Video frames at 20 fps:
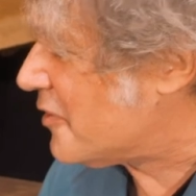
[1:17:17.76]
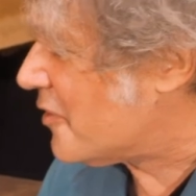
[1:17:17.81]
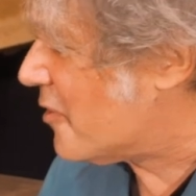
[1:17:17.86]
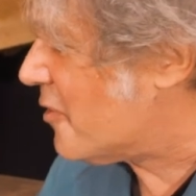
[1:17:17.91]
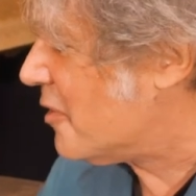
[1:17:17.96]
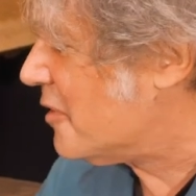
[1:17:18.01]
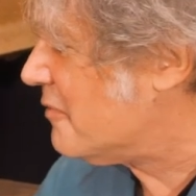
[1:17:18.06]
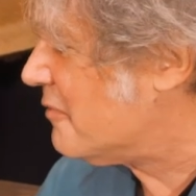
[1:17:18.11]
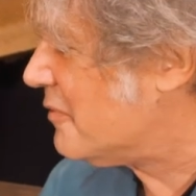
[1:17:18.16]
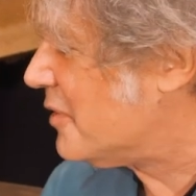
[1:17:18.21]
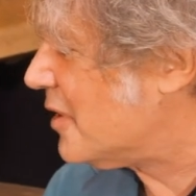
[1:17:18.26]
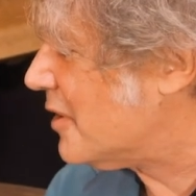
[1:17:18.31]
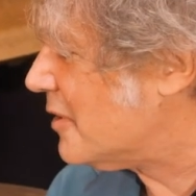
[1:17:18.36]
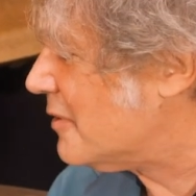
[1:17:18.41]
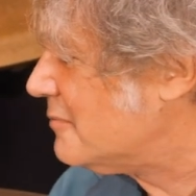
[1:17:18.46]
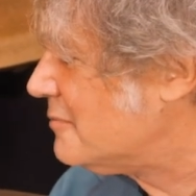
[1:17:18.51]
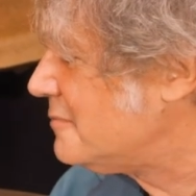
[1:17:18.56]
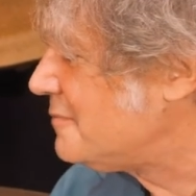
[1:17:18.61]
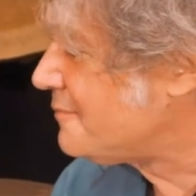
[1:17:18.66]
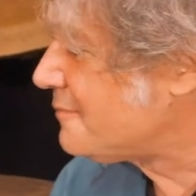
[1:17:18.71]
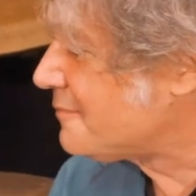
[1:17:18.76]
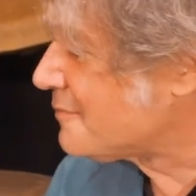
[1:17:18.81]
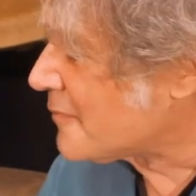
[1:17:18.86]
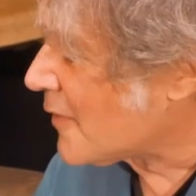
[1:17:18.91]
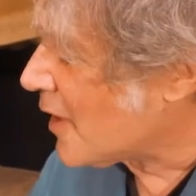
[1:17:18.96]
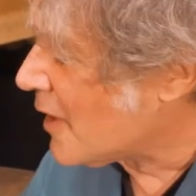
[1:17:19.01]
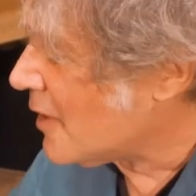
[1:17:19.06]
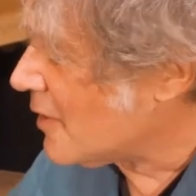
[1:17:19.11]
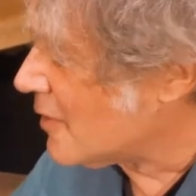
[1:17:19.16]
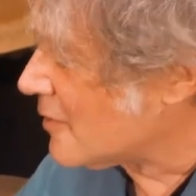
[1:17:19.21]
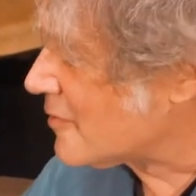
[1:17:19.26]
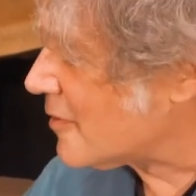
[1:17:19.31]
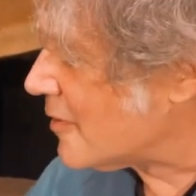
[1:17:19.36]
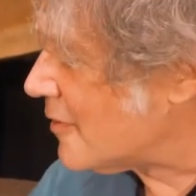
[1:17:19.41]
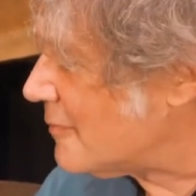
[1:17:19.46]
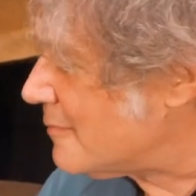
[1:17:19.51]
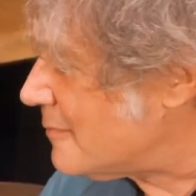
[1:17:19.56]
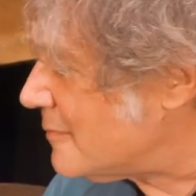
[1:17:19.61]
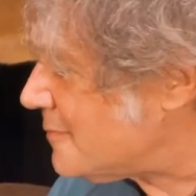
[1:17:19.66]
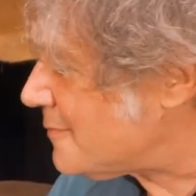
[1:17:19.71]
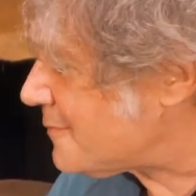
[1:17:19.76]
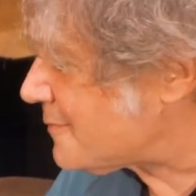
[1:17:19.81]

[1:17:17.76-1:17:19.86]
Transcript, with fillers: to know it, you know. So